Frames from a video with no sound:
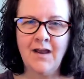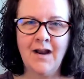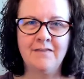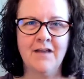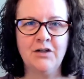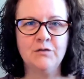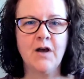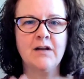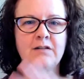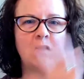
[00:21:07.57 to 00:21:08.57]
and then you've
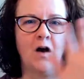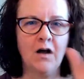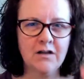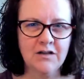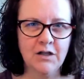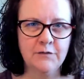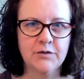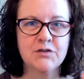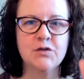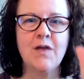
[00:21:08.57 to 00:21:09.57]
got to toggle over
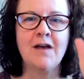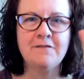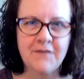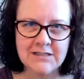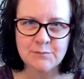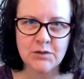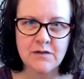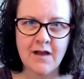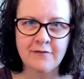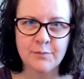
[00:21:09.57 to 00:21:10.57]
to that Facebook
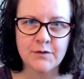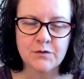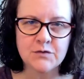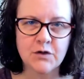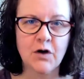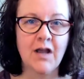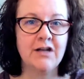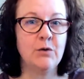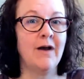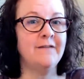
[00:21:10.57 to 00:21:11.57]
Live producer, and
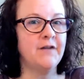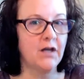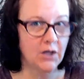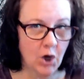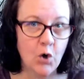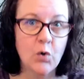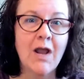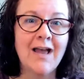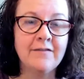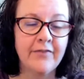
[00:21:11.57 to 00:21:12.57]
you have to go
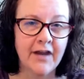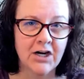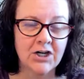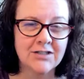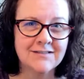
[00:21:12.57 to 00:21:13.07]
live there.